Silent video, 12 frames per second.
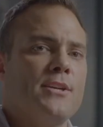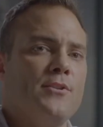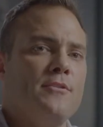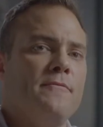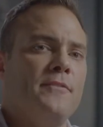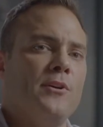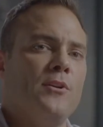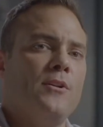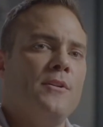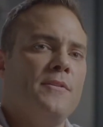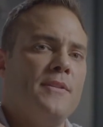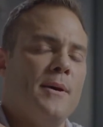you
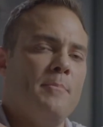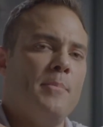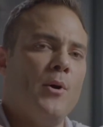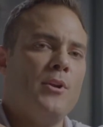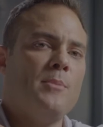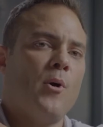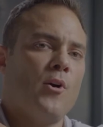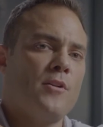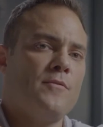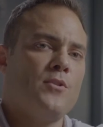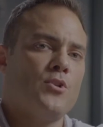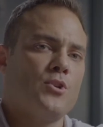feel the bony part
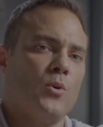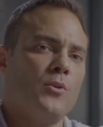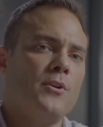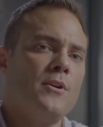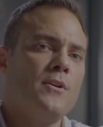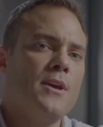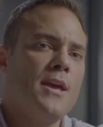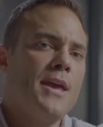of your shoulder